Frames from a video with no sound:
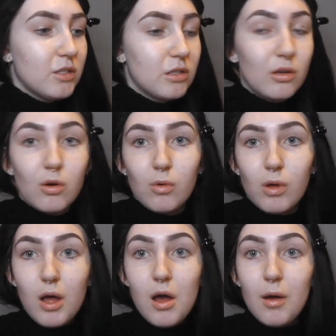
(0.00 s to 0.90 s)

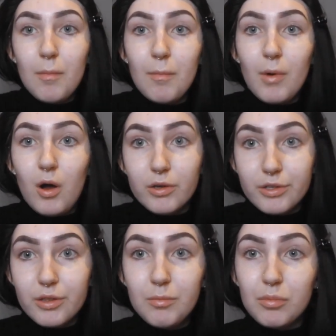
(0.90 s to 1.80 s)
so
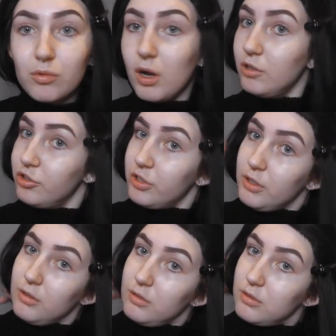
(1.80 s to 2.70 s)
onto the
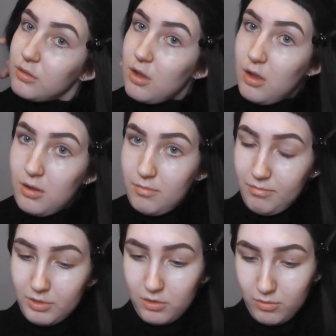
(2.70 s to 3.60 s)
brushes.
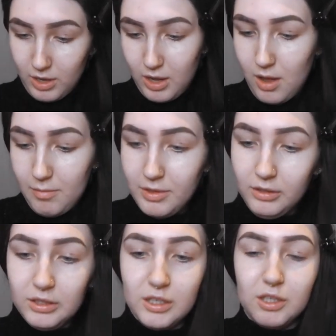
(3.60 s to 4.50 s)
So they come in
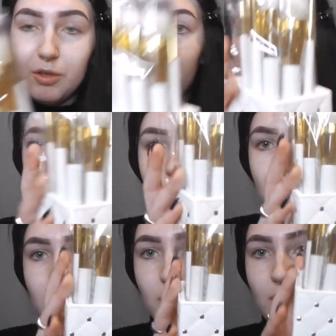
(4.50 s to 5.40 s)
this cute
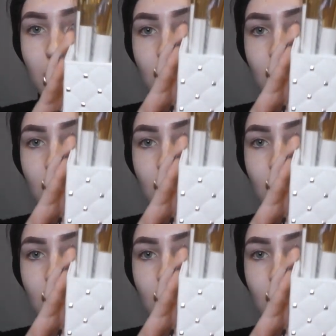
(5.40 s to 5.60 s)
little